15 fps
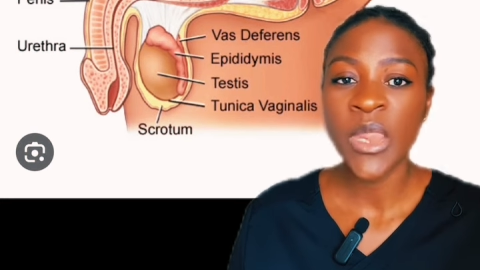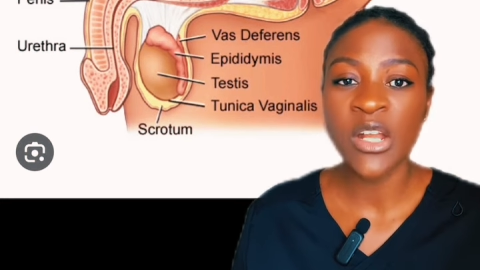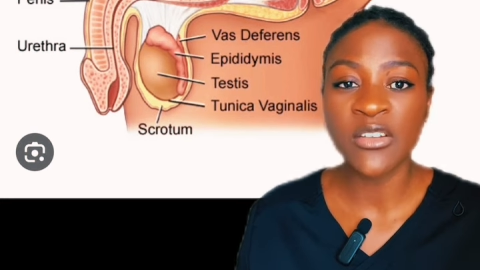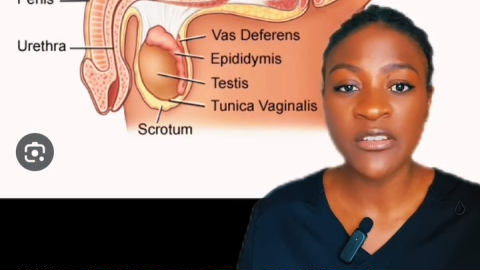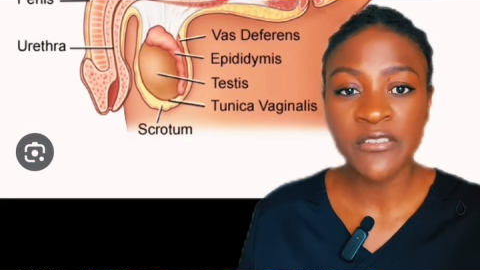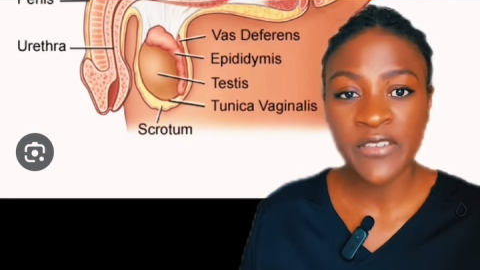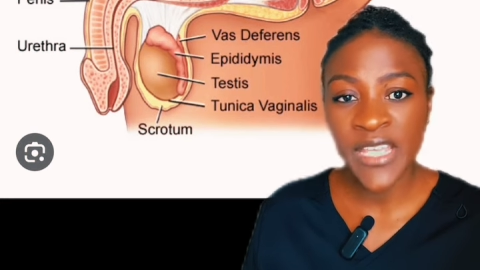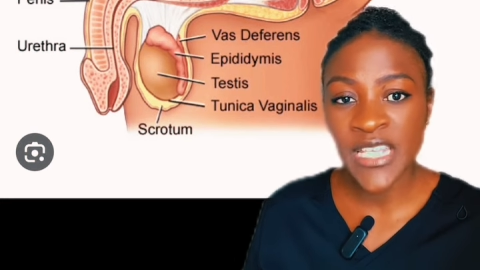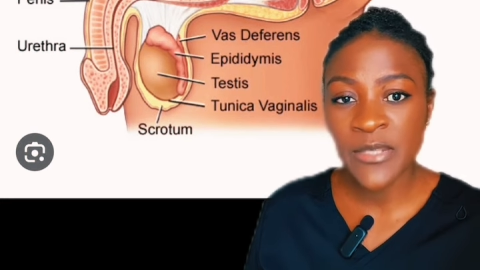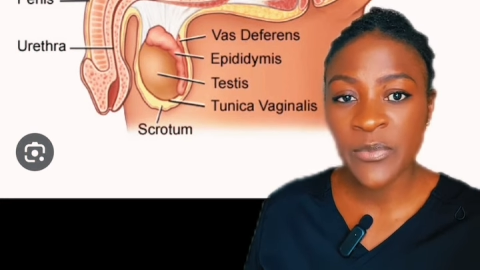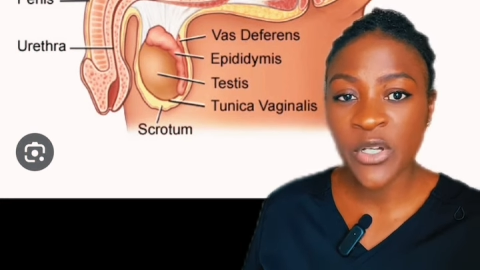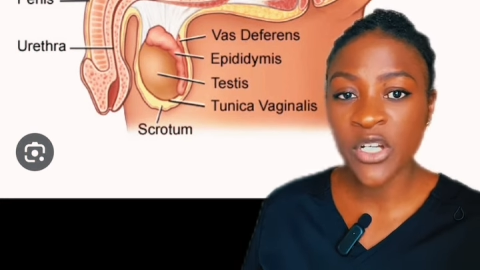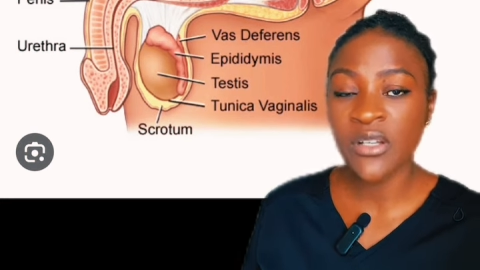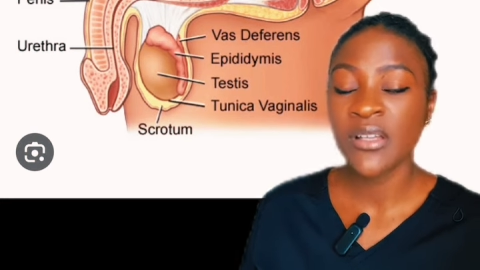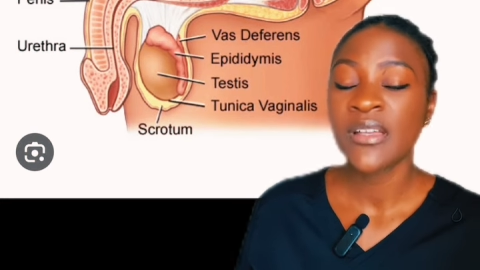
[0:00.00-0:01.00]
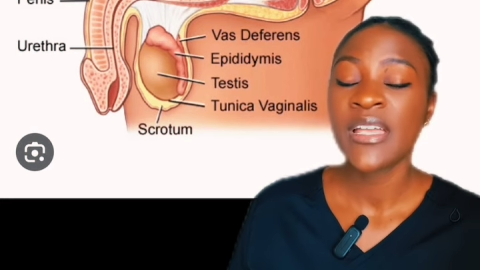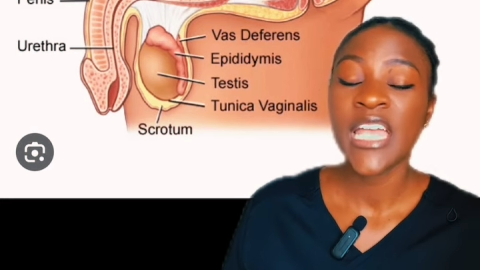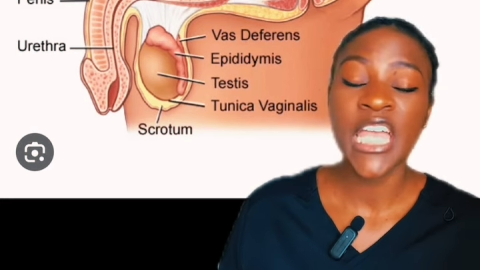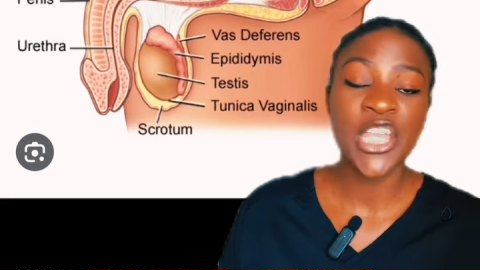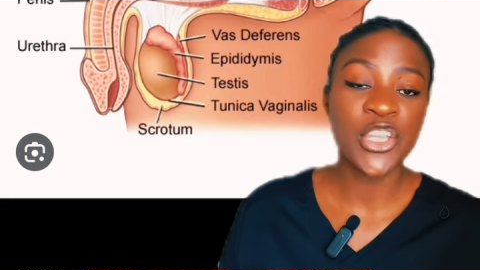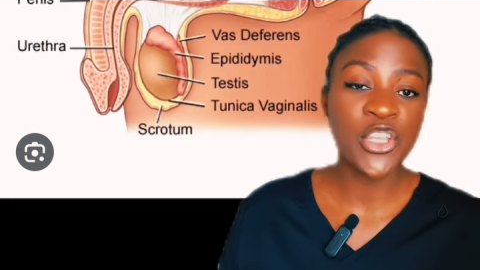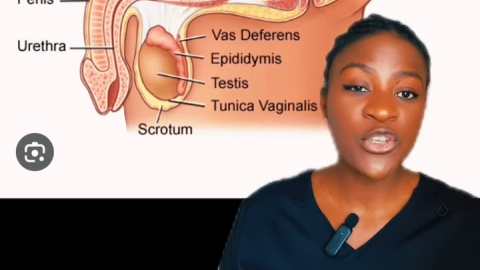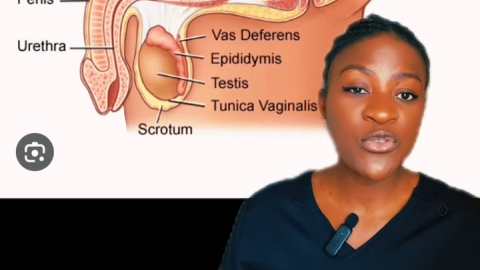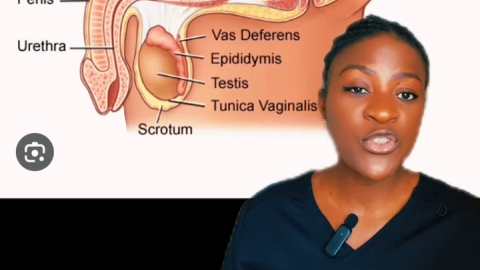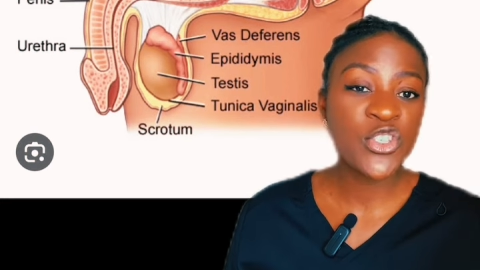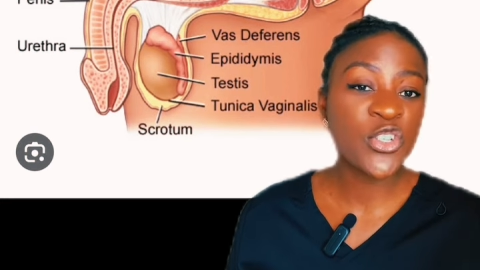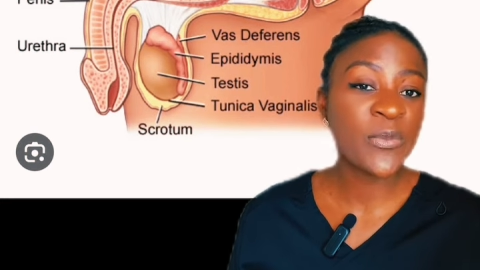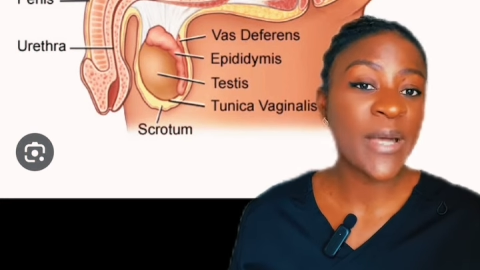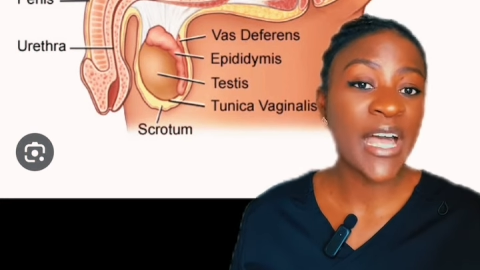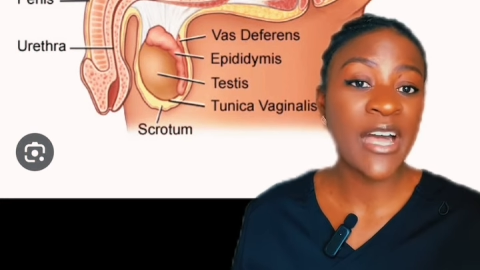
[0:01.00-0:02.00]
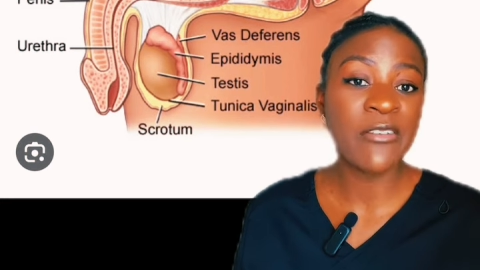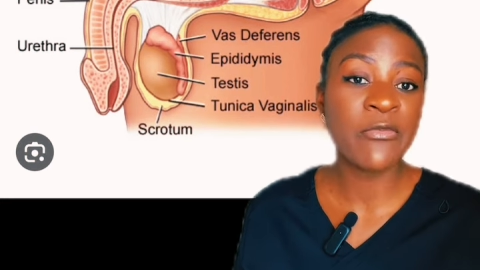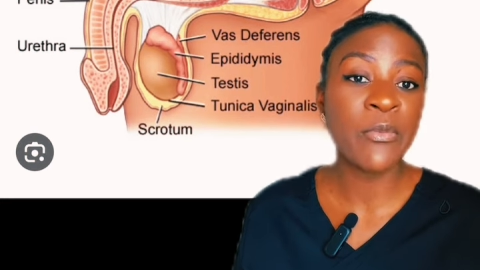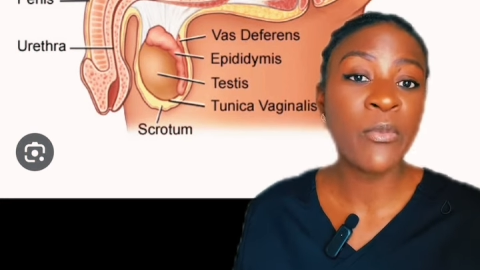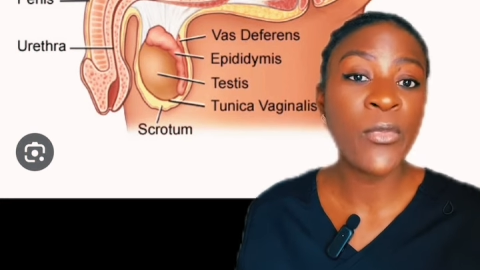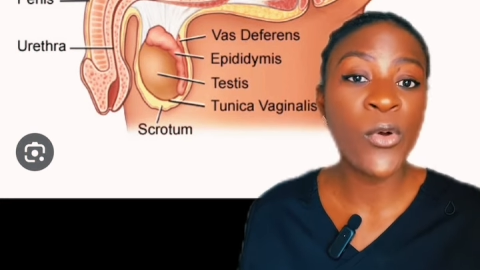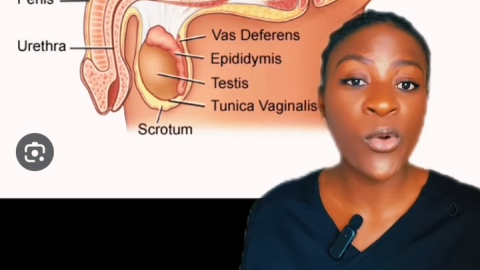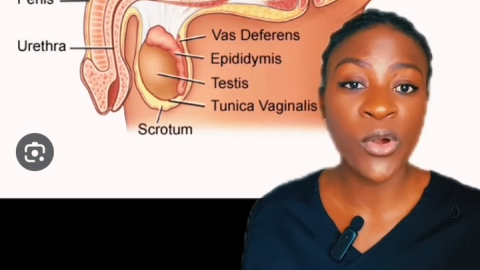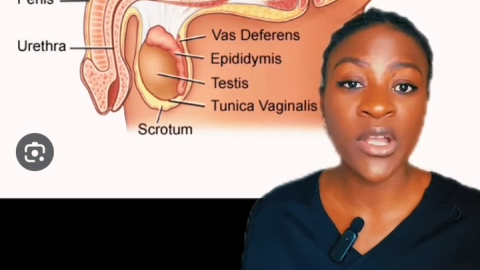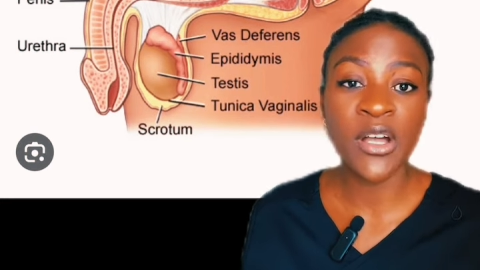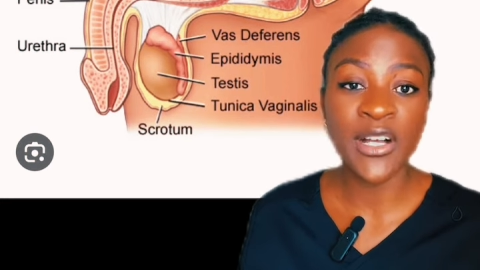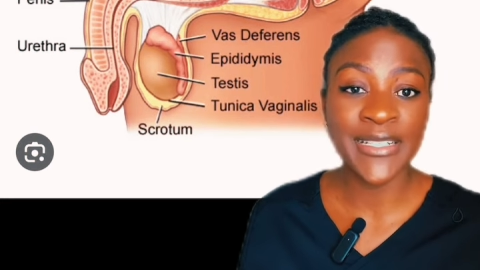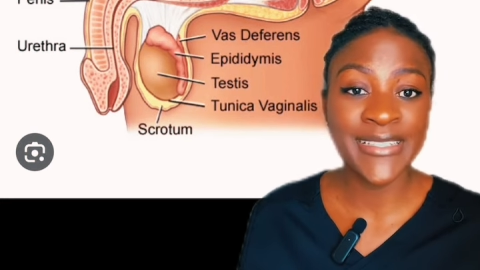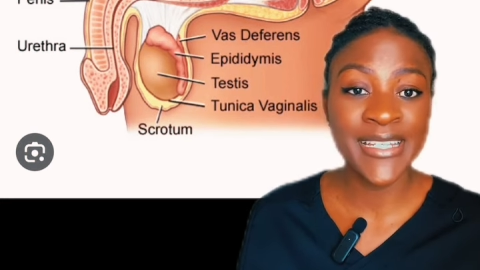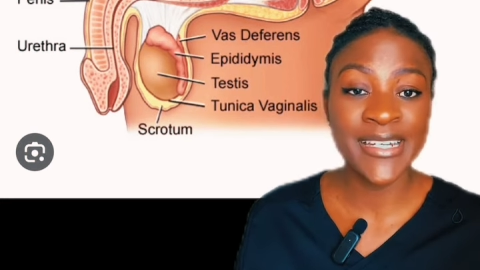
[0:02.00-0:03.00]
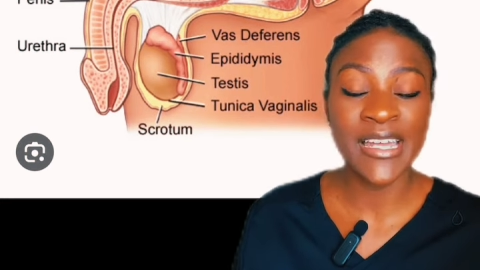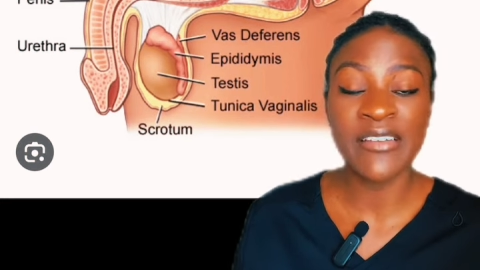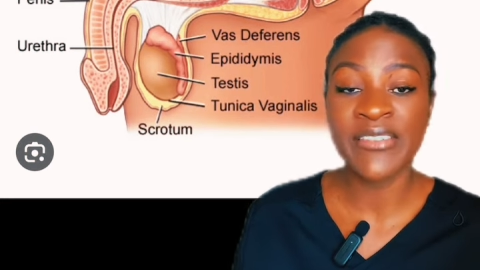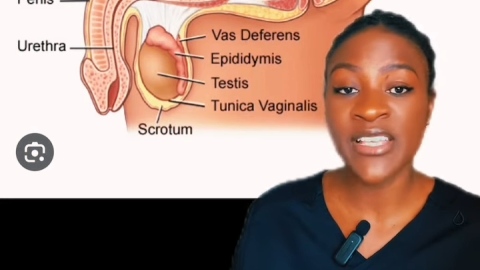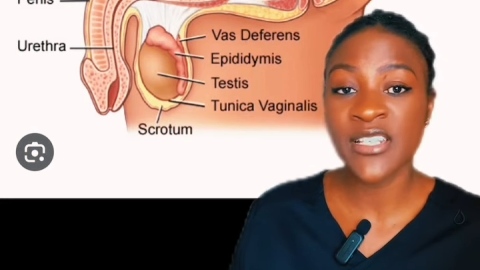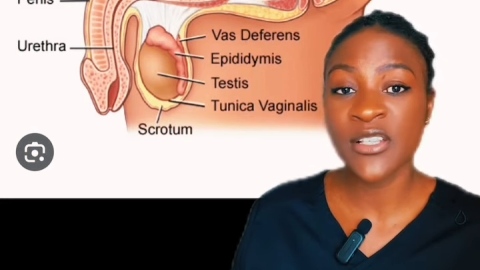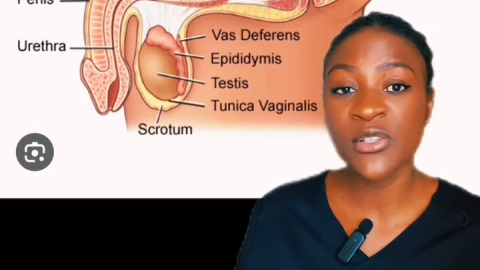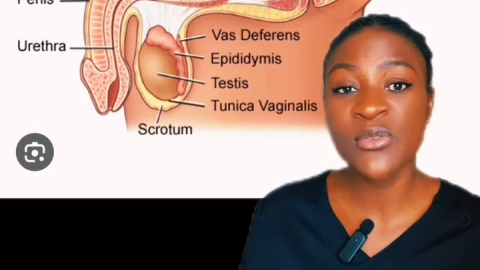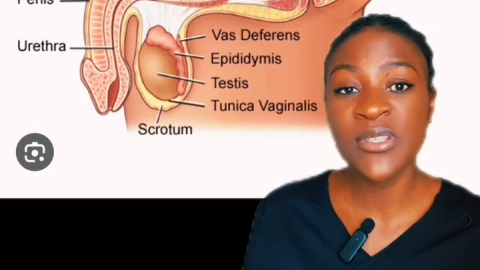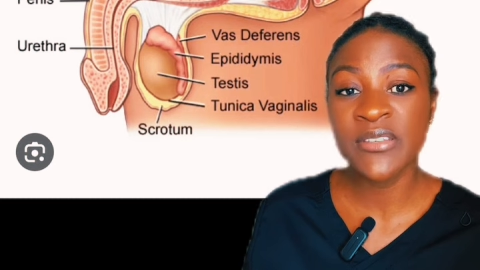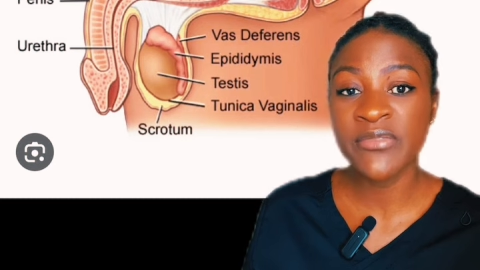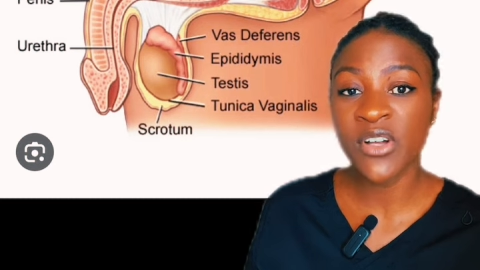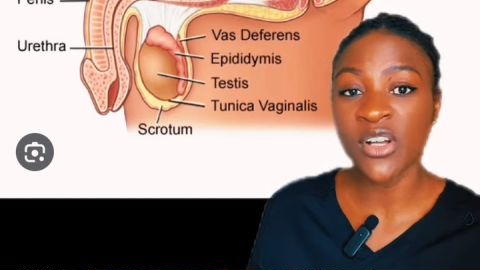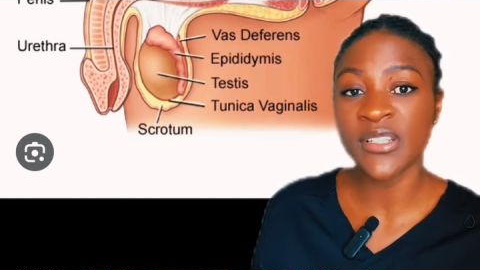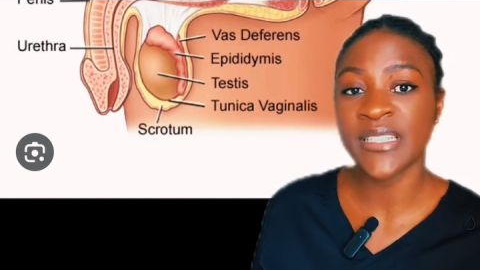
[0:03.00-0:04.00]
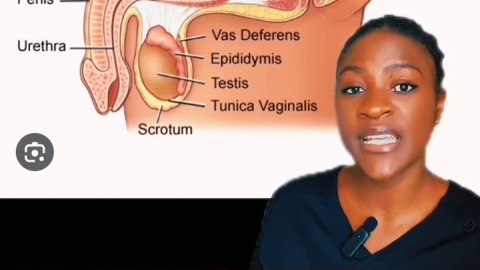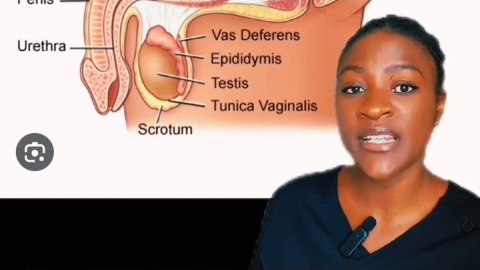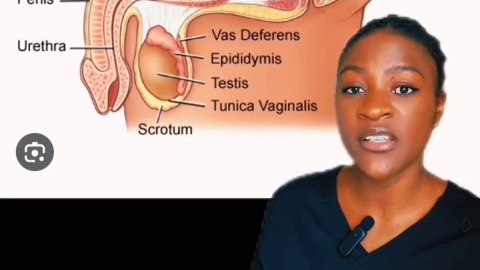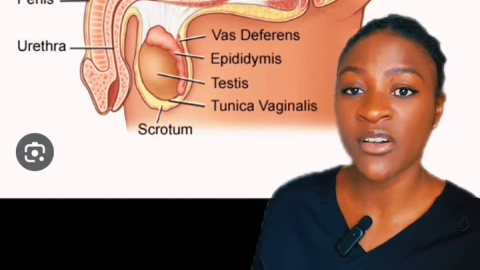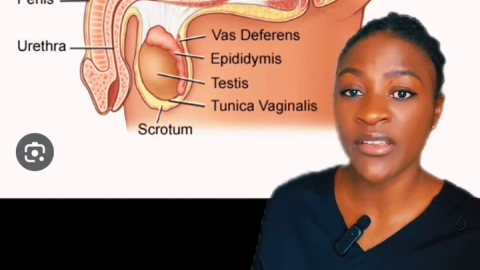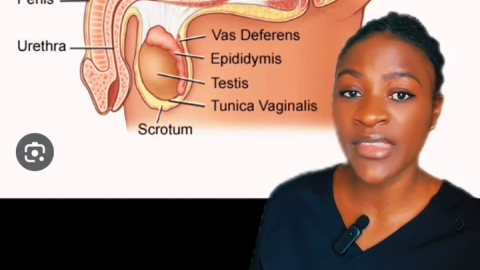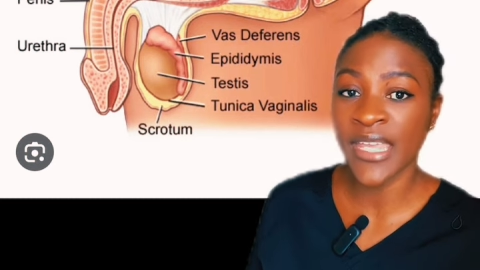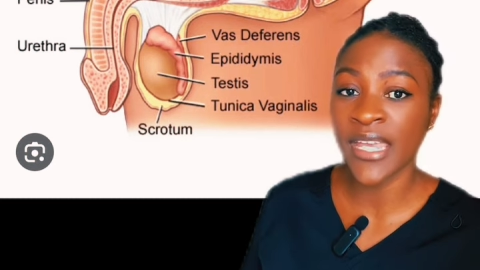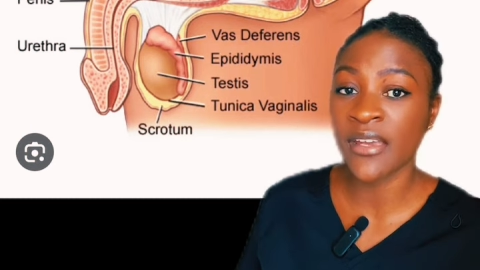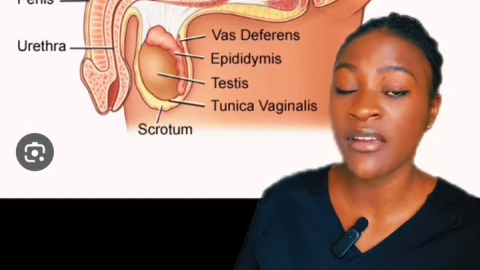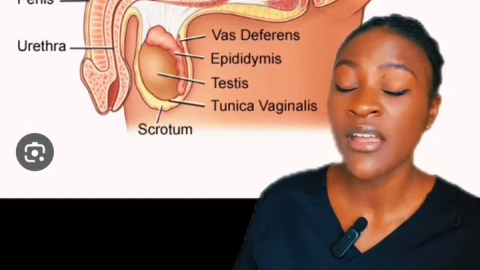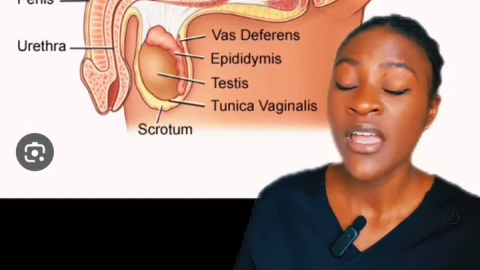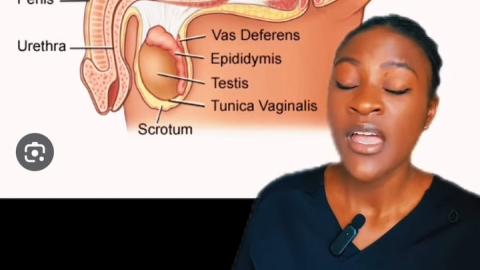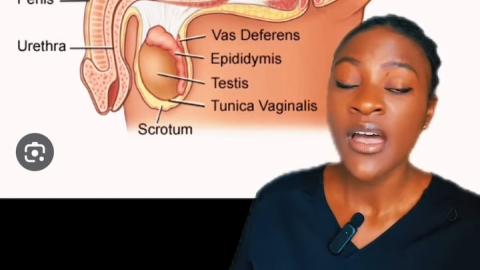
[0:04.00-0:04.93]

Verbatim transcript: on Facebook and YouTube. I have more content. I have exclusive content on there.